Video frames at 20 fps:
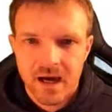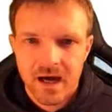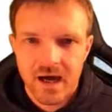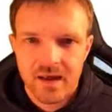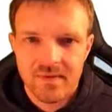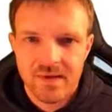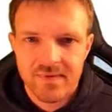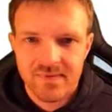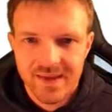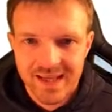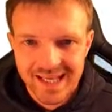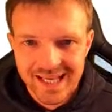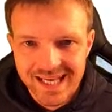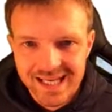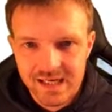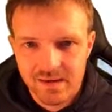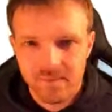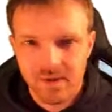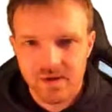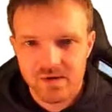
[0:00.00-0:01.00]
And then the
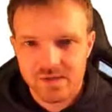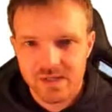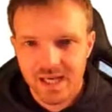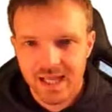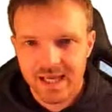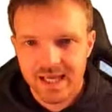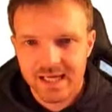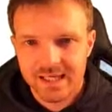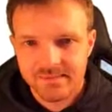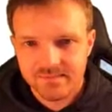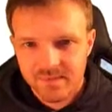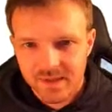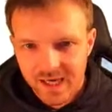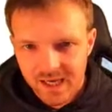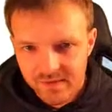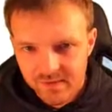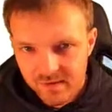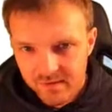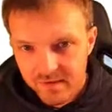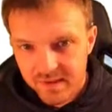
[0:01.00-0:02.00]
innermost layer
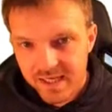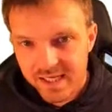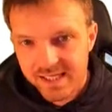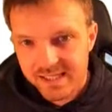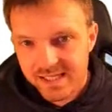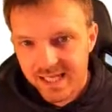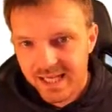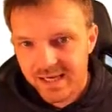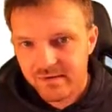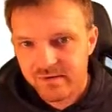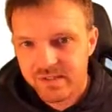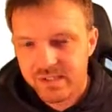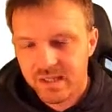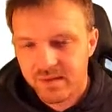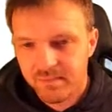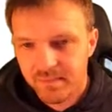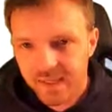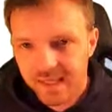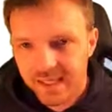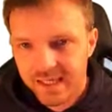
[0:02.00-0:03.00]
and the thinnest layer is
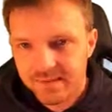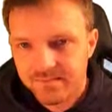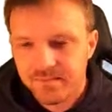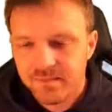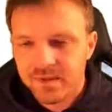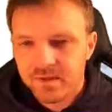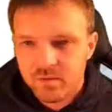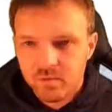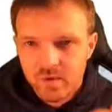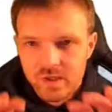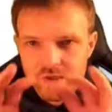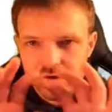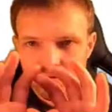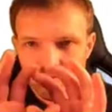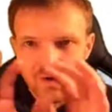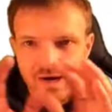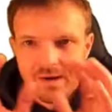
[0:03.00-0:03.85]
the pia, which